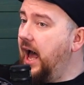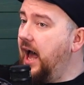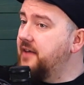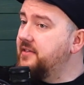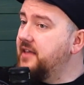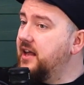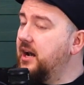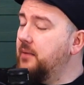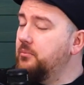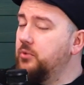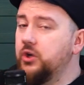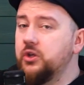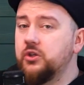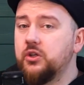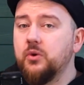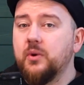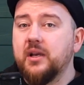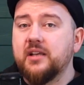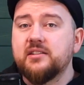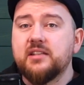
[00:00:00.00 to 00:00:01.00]
And then I'm going
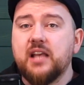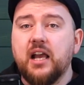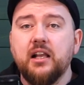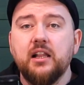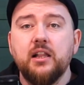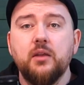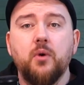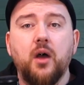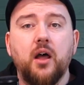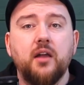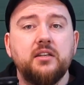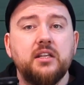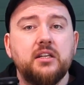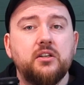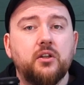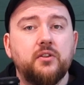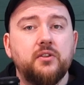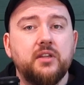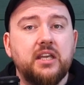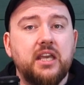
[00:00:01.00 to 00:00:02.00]
to do exactly what I
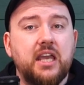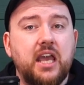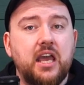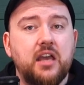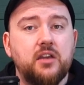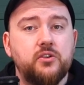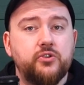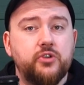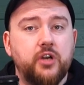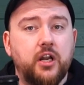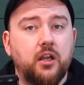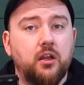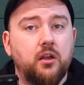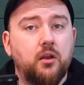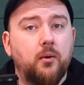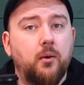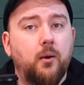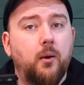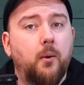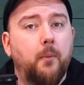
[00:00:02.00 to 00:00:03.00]
did on the A string.
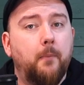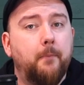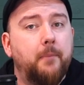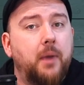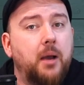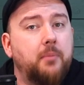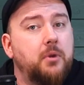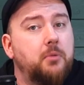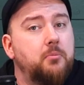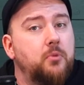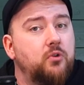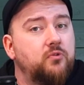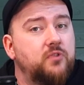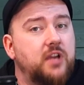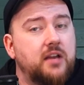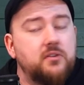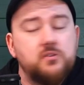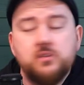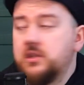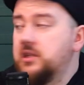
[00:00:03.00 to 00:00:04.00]
But I'm going to move
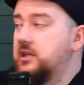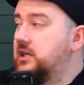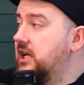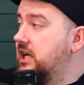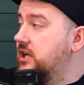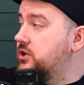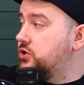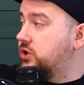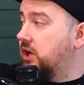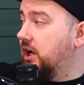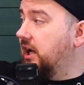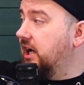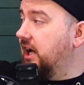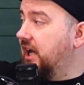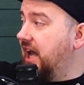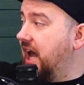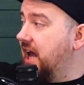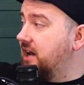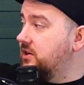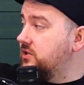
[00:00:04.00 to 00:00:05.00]
down to the D string, and
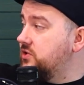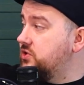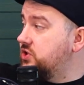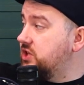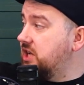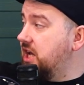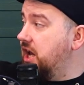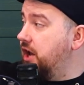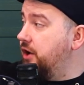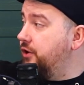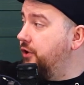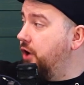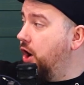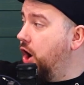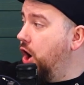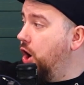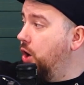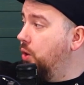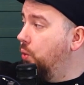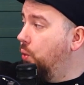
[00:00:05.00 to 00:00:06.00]
again,
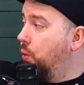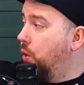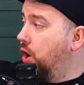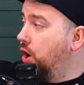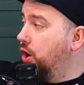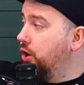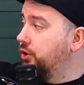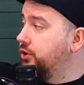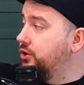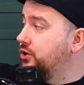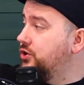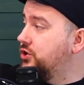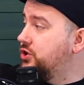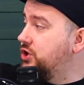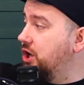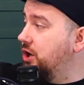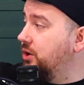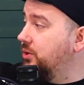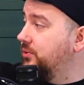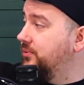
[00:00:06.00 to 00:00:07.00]
0, 1,
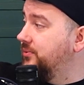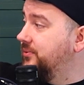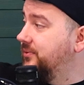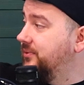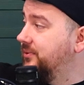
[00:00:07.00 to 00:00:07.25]
2.